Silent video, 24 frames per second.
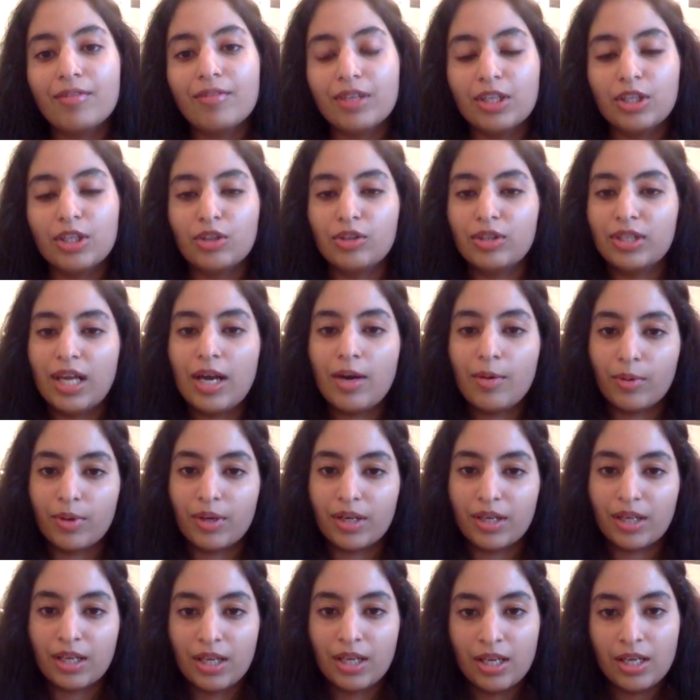in your
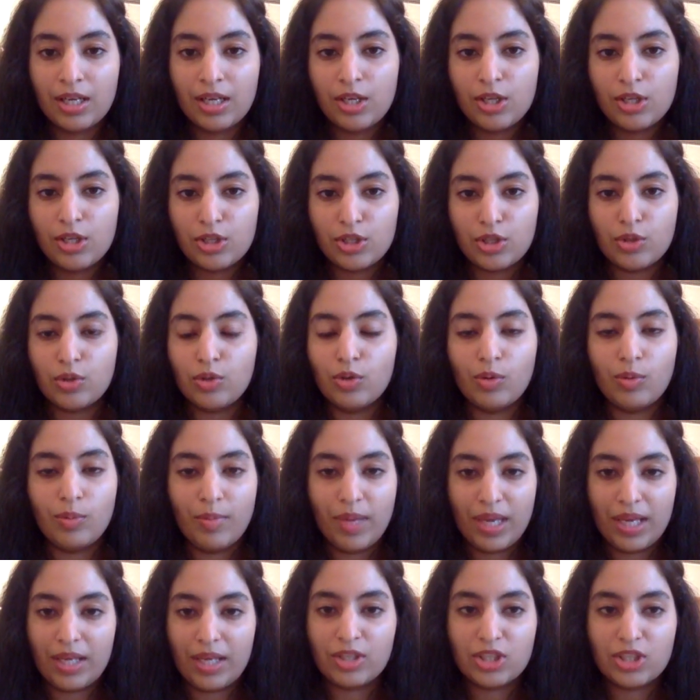network to
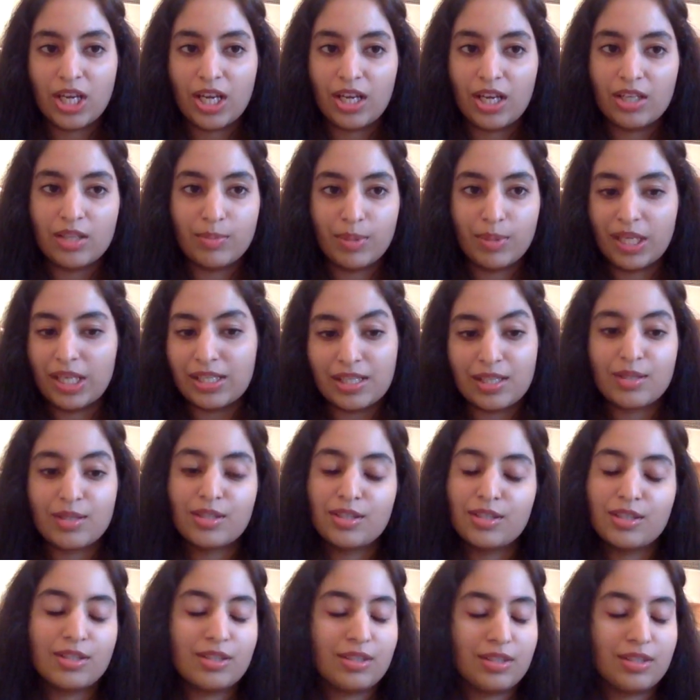make a change, because
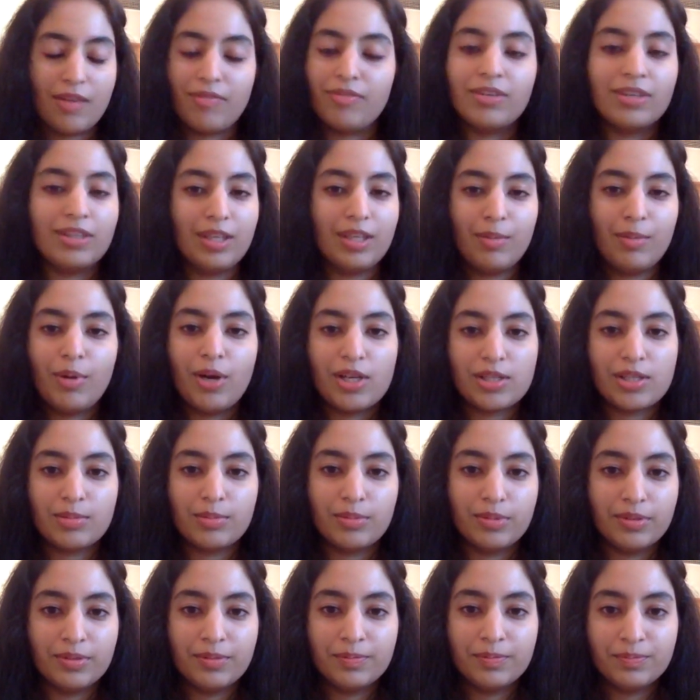it's definitely
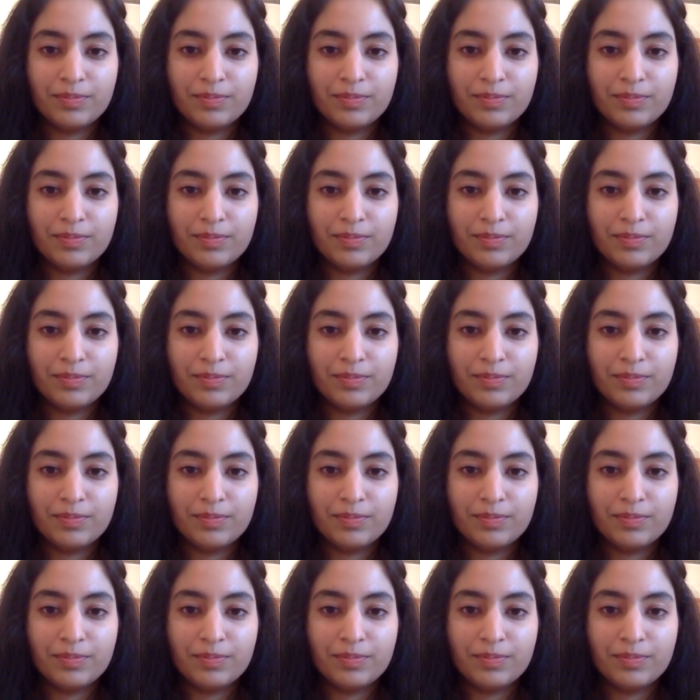possible.